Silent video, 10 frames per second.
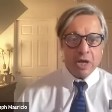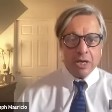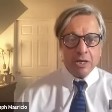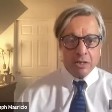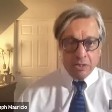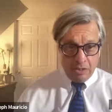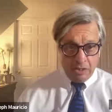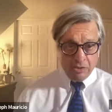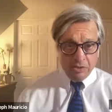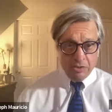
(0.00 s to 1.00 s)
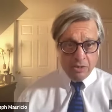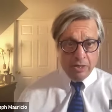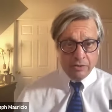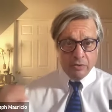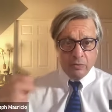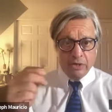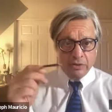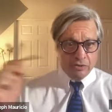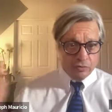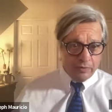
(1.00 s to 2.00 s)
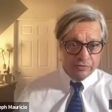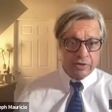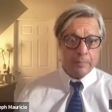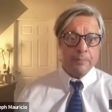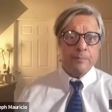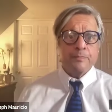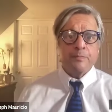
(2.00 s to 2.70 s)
a saying I know in the 12 step